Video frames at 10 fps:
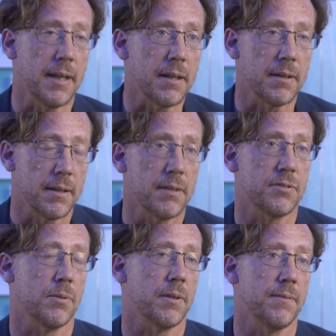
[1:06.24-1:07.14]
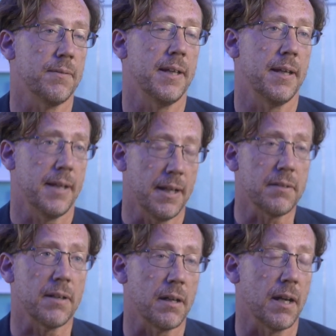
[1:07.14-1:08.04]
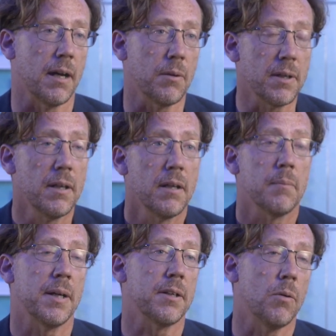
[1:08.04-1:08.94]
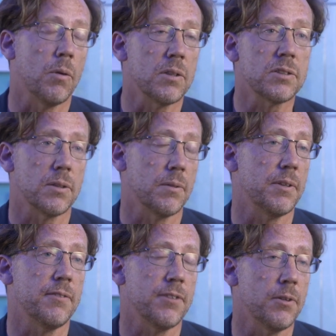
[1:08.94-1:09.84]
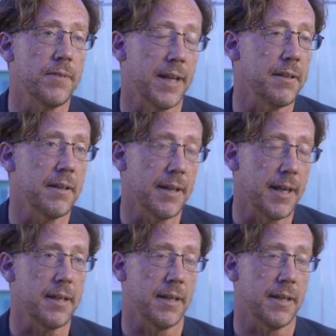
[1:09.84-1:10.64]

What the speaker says: in sort of the Intel cloud, but also the Foveated